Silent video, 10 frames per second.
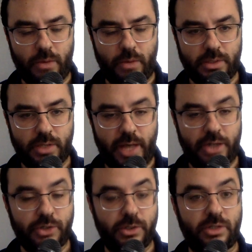I was
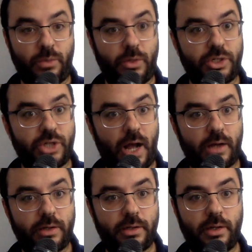actually somewhat
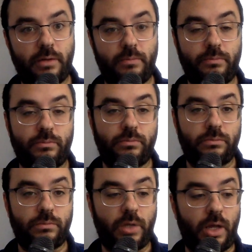shocked
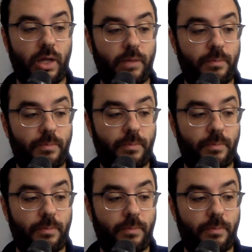in